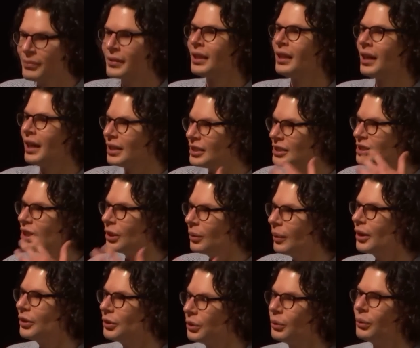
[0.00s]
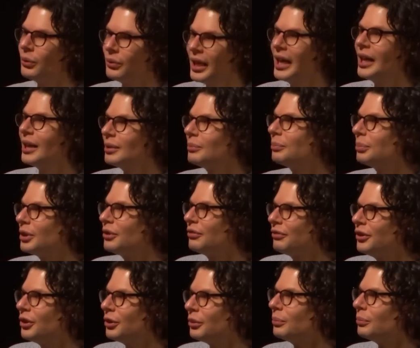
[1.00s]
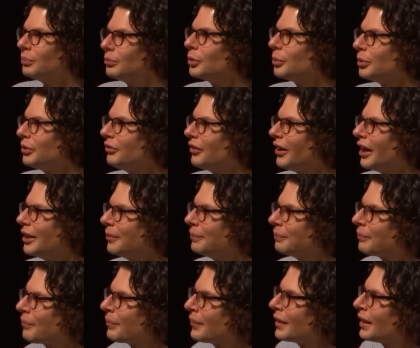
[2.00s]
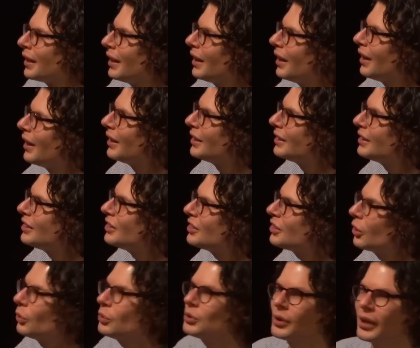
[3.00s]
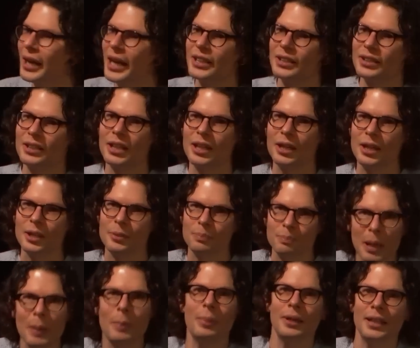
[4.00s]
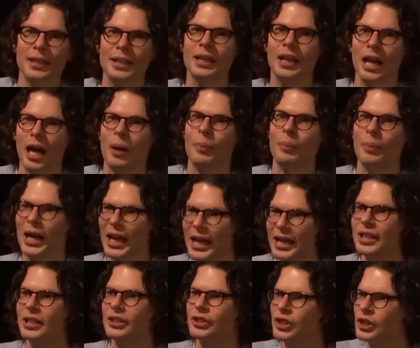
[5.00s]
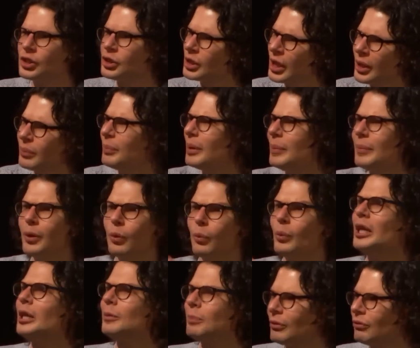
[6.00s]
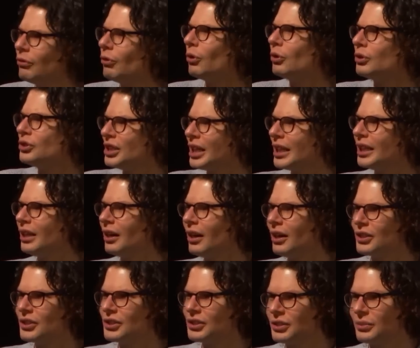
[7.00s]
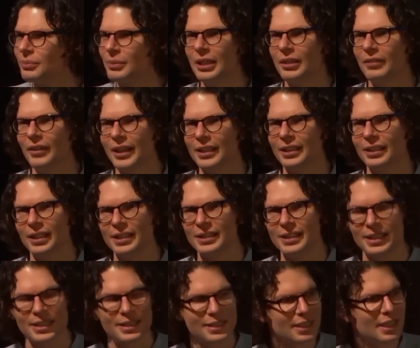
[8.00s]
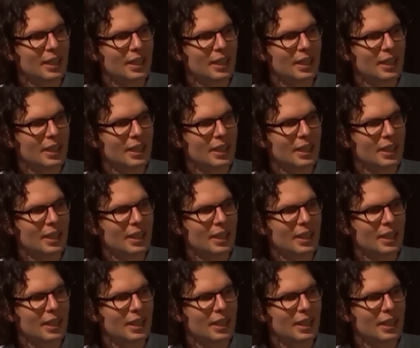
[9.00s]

And so I thought that, but a film would be fine. And also I had, and bubbling up, maybe a week before Janet asked me if I had any ideas,